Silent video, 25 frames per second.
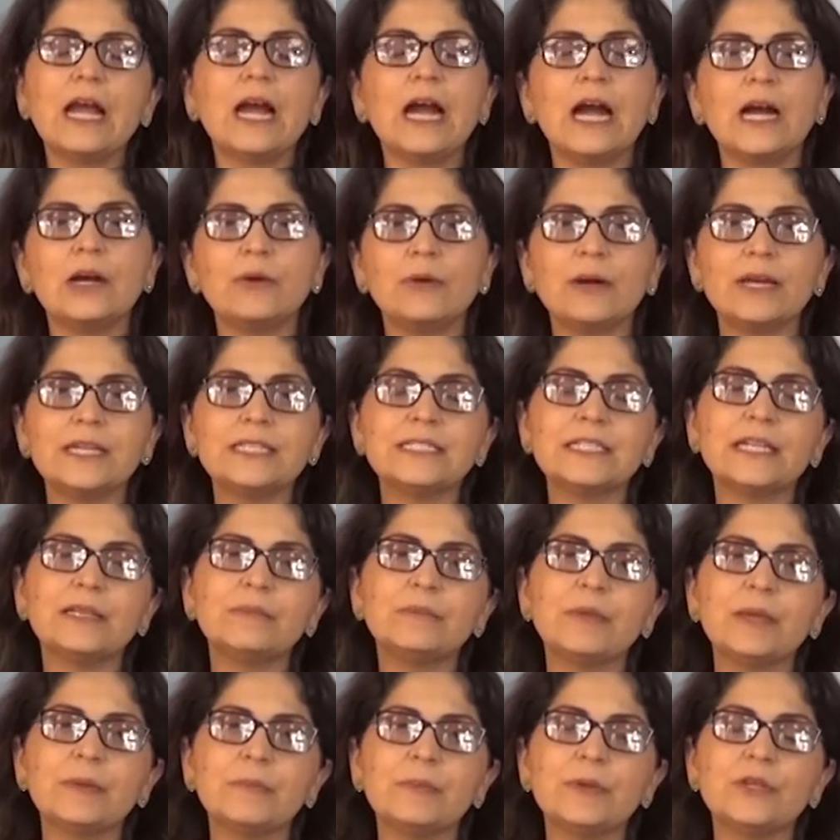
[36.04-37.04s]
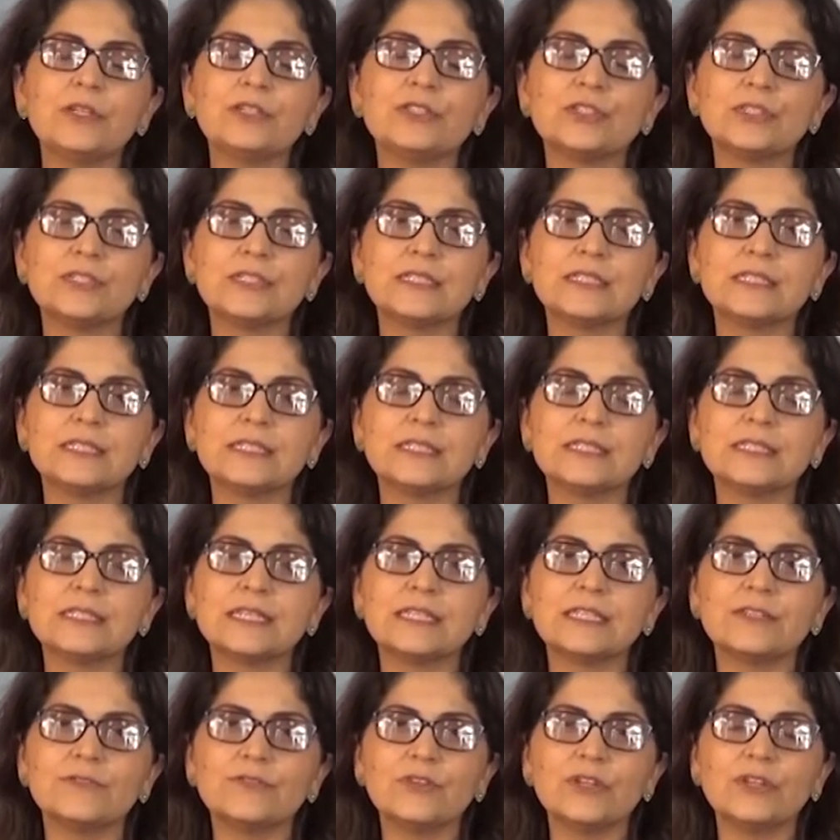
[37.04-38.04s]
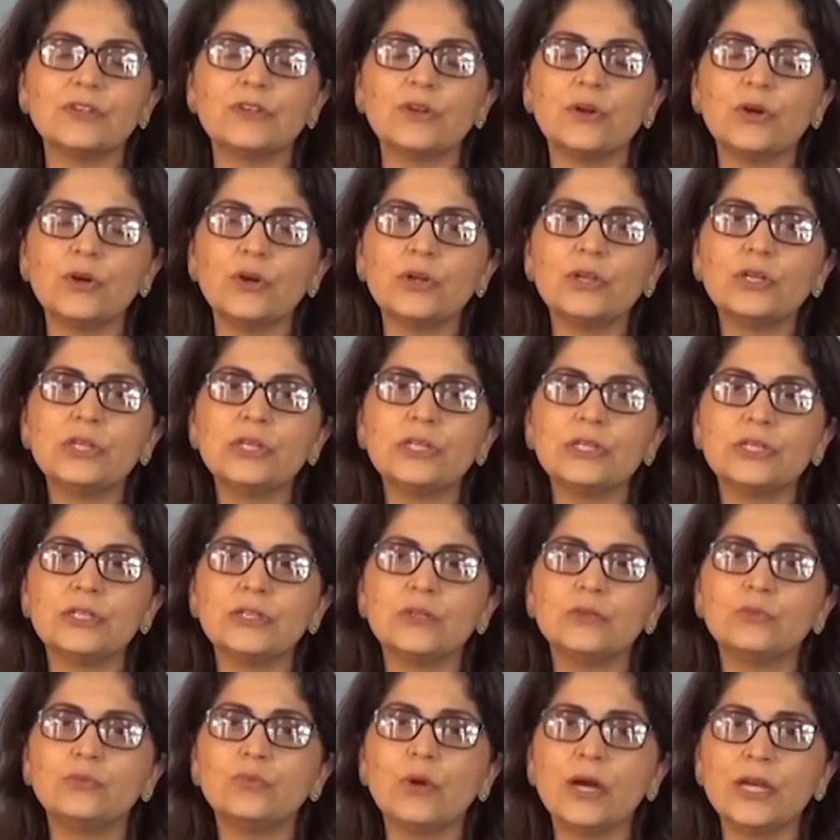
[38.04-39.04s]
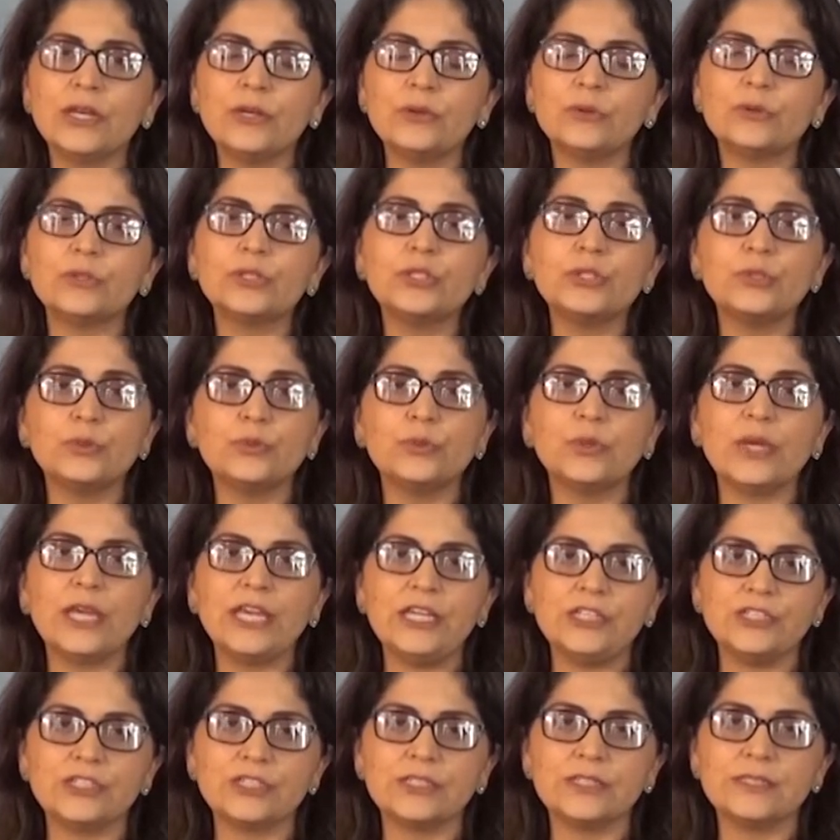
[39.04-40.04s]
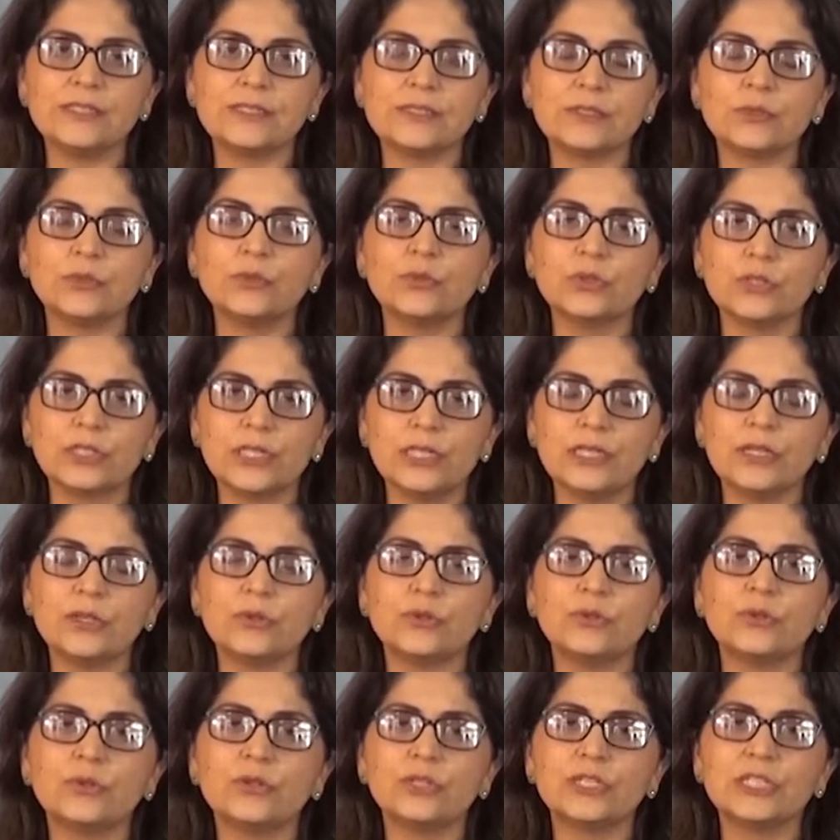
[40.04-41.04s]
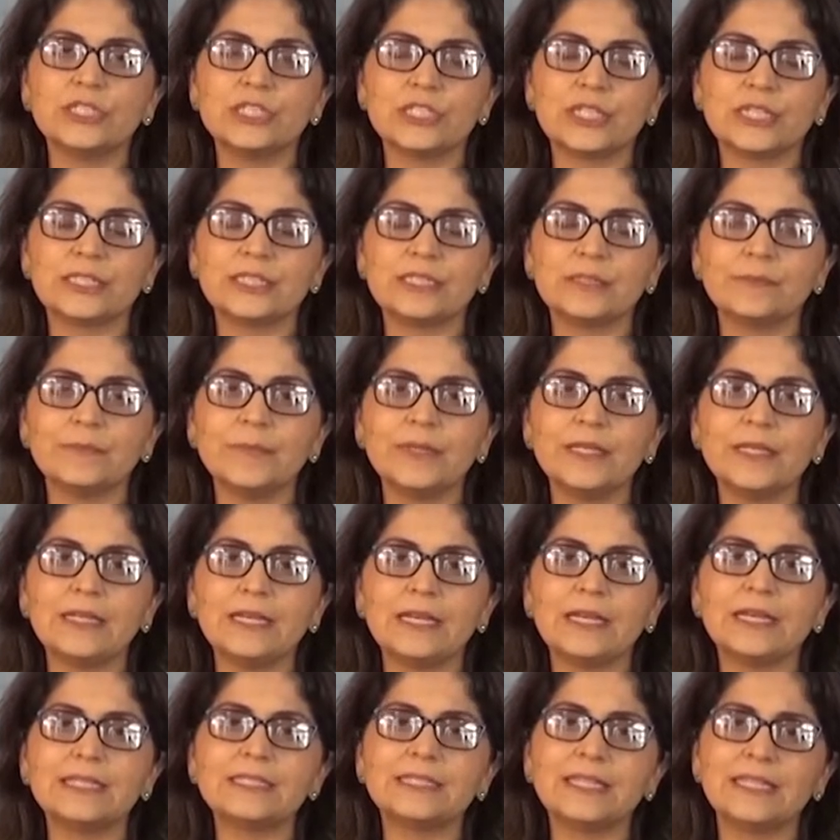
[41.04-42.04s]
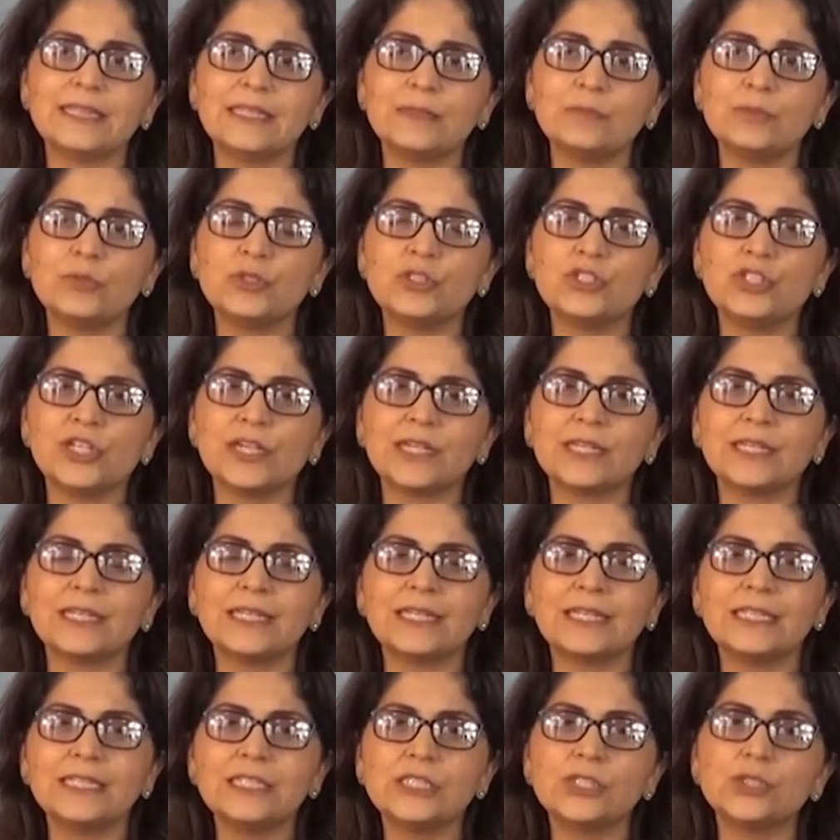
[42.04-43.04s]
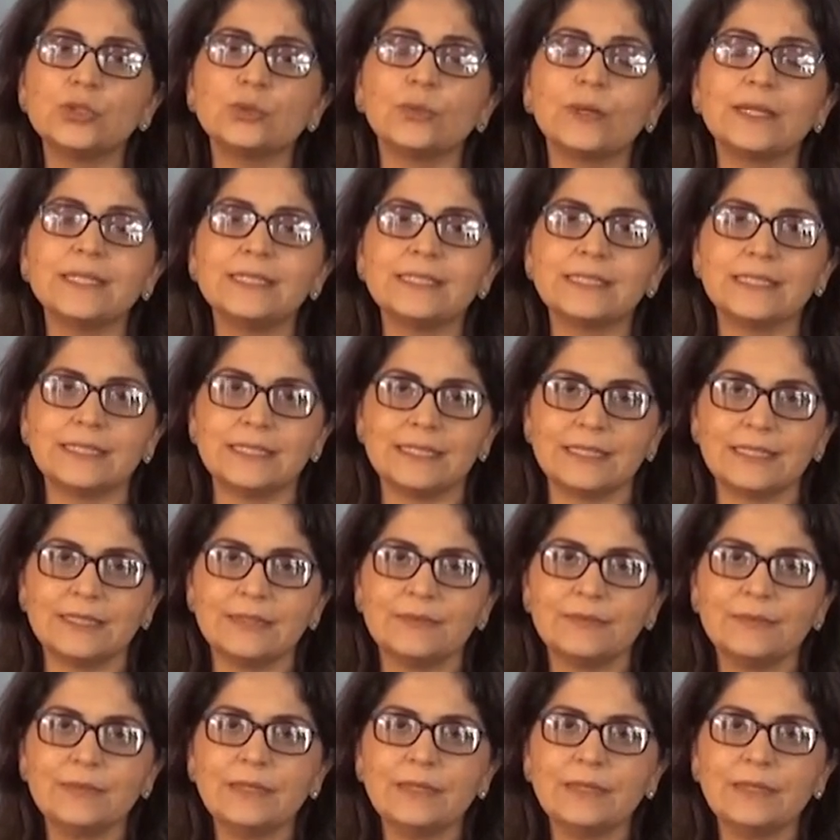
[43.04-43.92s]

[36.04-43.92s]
How I tell my patients is that if they're on one or two agents, oral or injectable, I tell them to check at least twice a day.